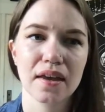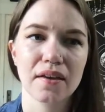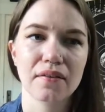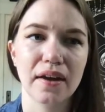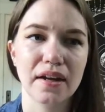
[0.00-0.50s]

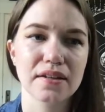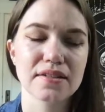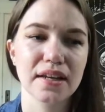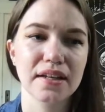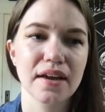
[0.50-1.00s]
Right? Because
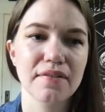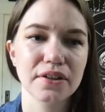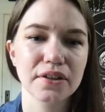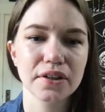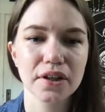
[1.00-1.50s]
I
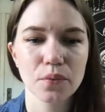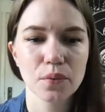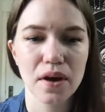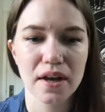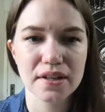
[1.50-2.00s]
never
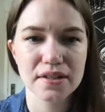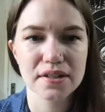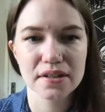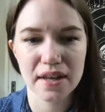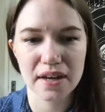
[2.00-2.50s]
want
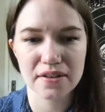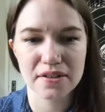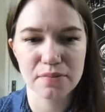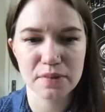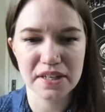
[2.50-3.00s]
there to
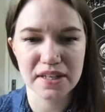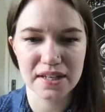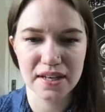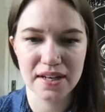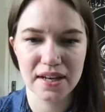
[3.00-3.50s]

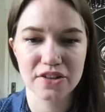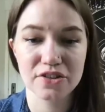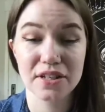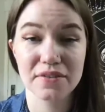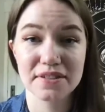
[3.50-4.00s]
be an
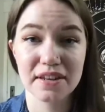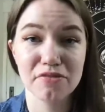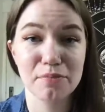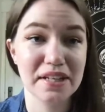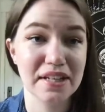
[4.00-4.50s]
energy of self
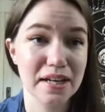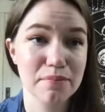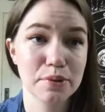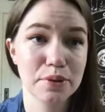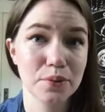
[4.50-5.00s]
beat
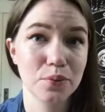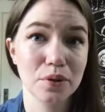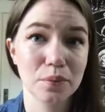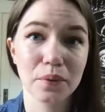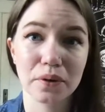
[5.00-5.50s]
up
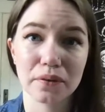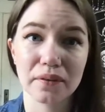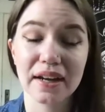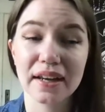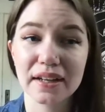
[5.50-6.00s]
when we're
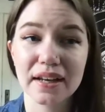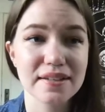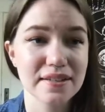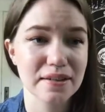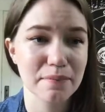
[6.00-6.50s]

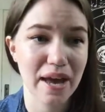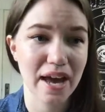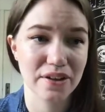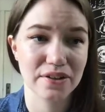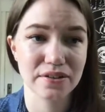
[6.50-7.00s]
recognizing
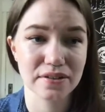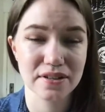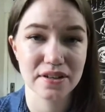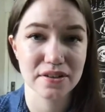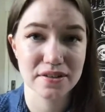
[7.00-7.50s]
patterns
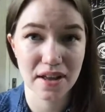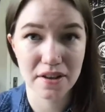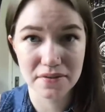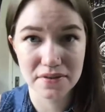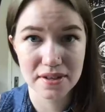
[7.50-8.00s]
in
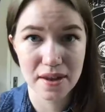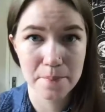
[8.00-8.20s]
ourselves,